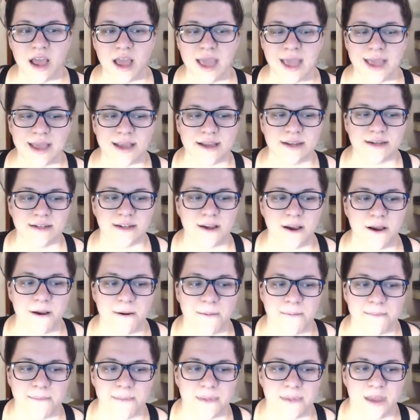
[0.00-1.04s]
And
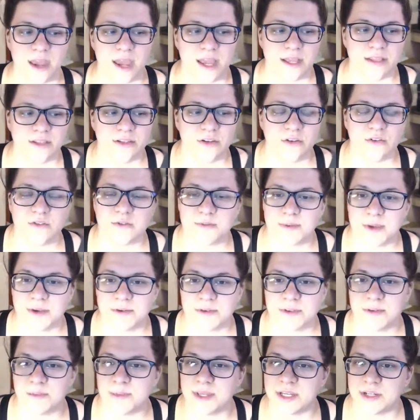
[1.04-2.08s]
don't speak
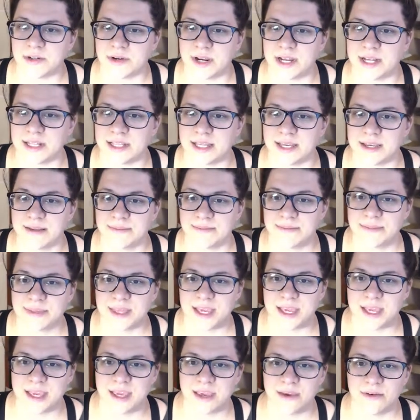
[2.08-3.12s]
with me directly.
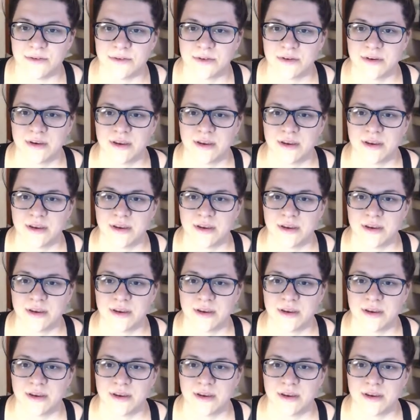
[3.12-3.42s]
Thank you.